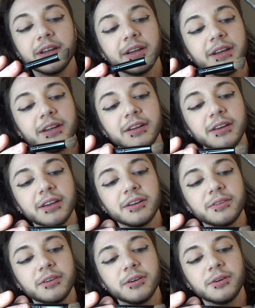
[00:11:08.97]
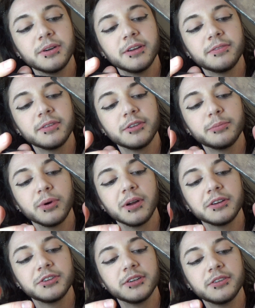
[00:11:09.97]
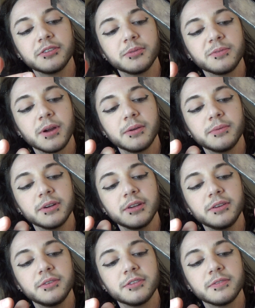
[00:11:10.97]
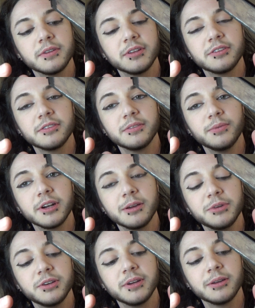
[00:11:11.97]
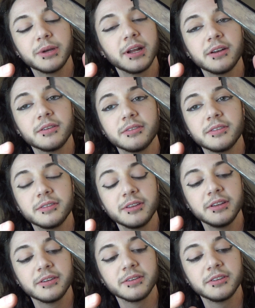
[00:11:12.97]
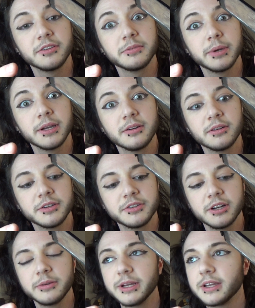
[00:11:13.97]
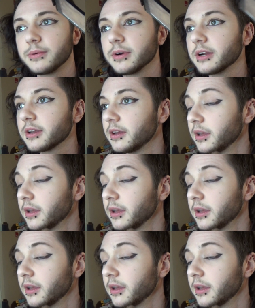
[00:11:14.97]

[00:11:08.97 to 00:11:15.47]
And I don't know if this brush is the right one to use for this, what I'm doing, but I don't, it doesn't matter. I'll try to make it work.